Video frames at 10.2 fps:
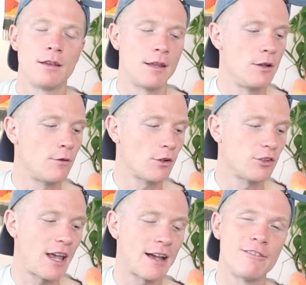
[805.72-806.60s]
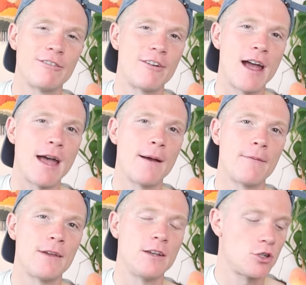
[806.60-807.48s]
Then you've got 2nd fret
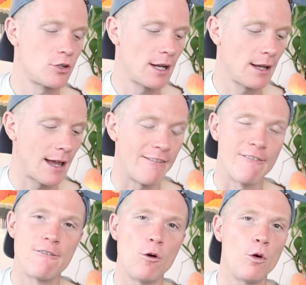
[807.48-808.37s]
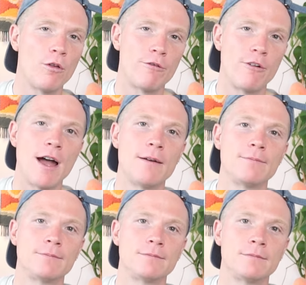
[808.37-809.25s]
E string and 4th
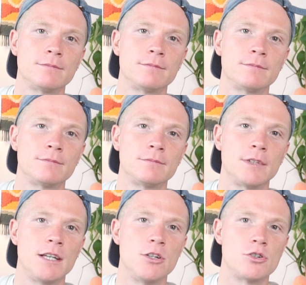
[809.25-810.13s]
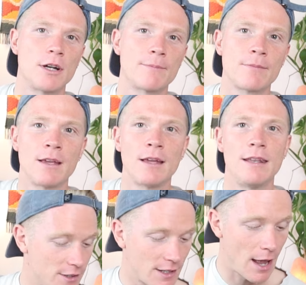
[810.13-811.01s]
fret E string. For
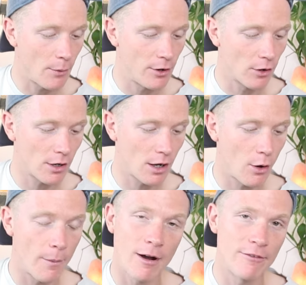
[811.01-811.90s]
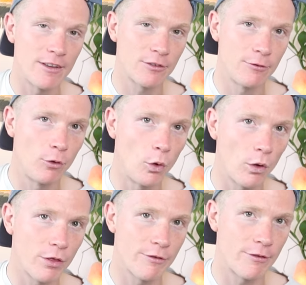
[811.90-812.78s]
this scale, we're not going to go above this
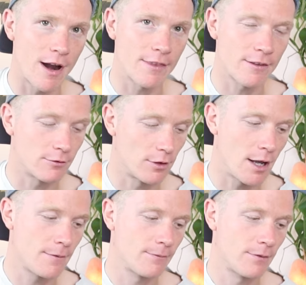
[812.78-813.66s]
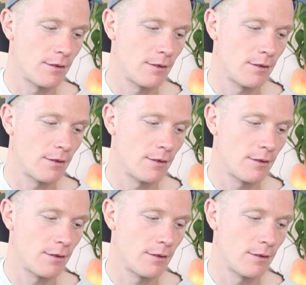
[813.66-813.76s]
4th fret, right?